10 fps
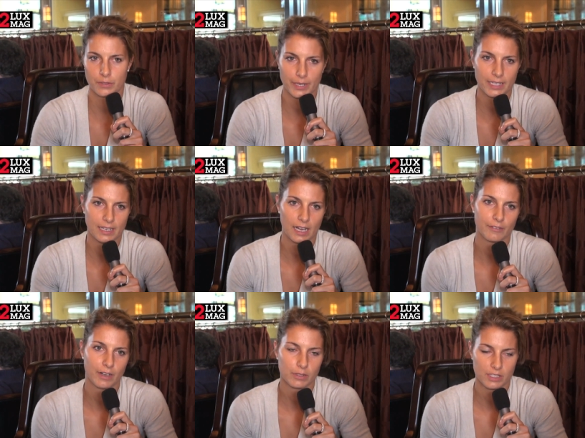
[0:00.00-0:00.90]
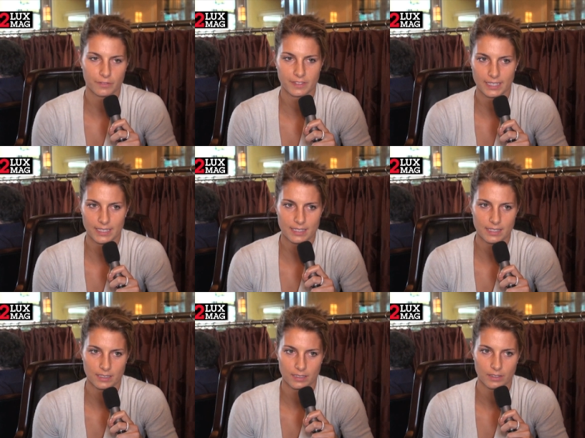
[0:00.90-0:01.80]
three and a half hours of
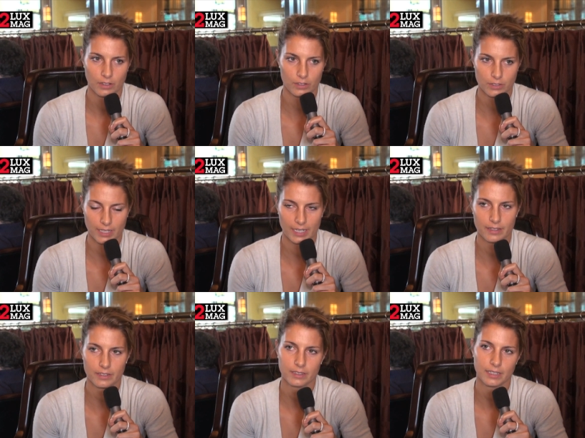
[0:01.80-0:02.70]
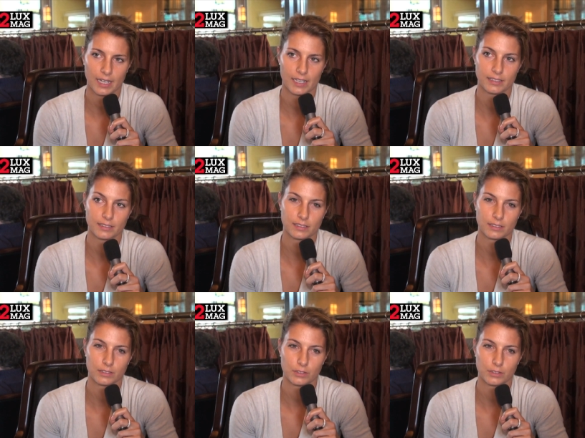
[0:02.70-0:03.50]
tennis altogether and